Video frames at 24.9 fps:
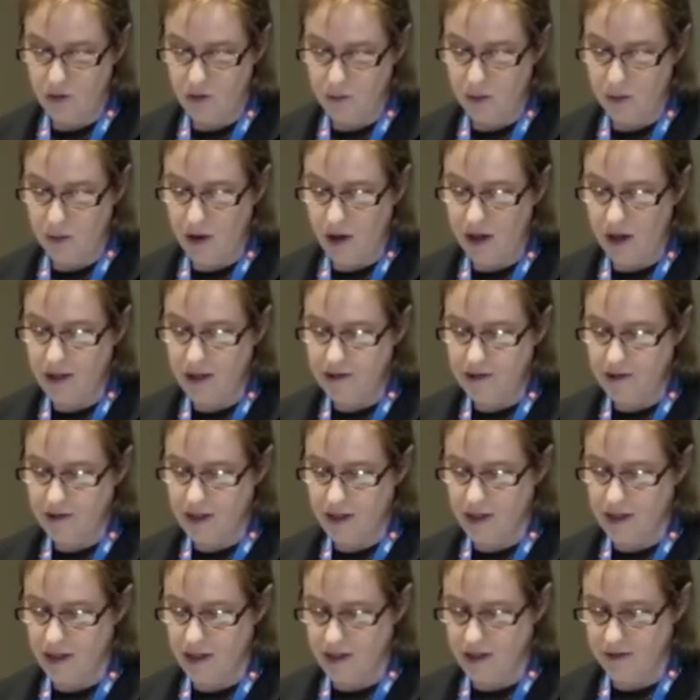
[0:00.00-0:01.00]
which was
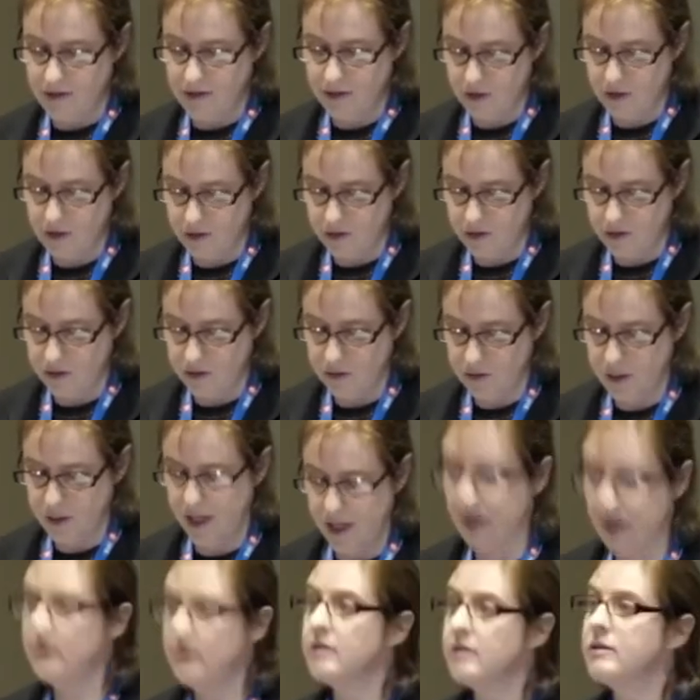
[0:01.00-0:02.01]
mined and
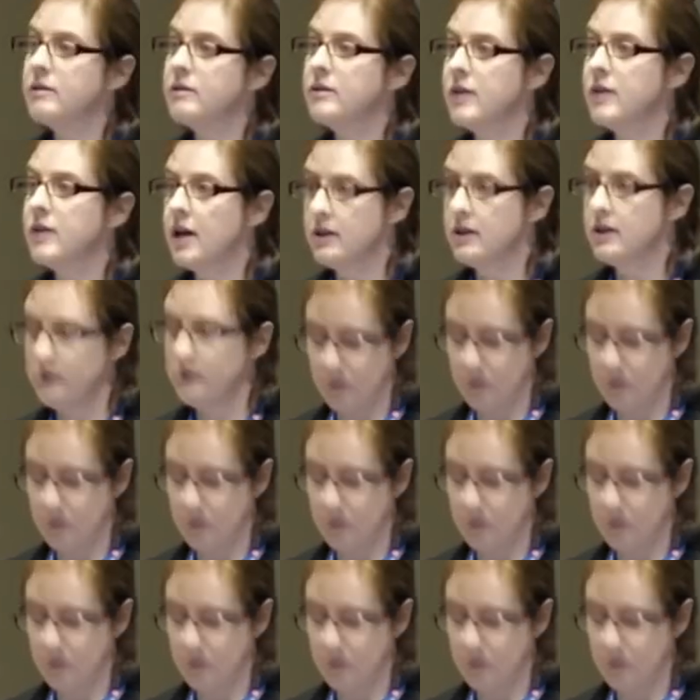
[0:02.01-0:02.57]
continues to be held